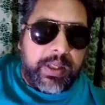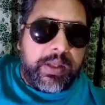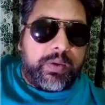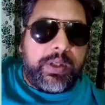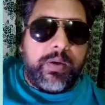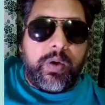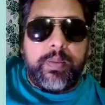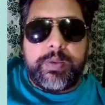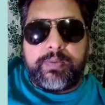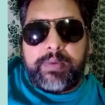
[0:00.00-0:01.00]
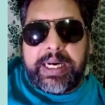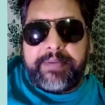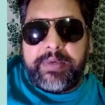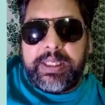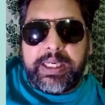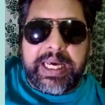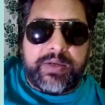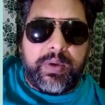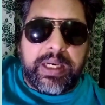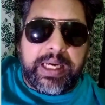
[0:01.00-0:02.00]
So the norms of our everyday
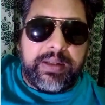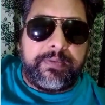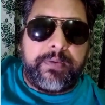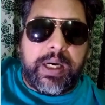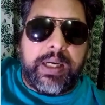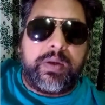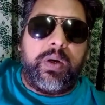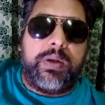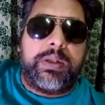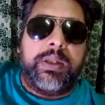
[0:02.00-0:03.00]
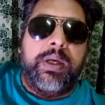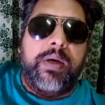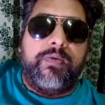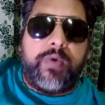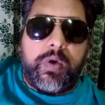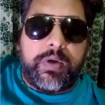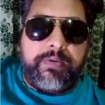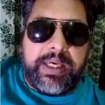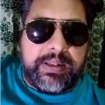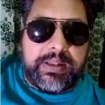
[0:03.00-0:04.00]
casual life are called
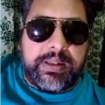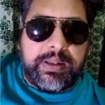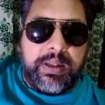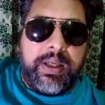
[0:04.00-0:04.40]
folkways.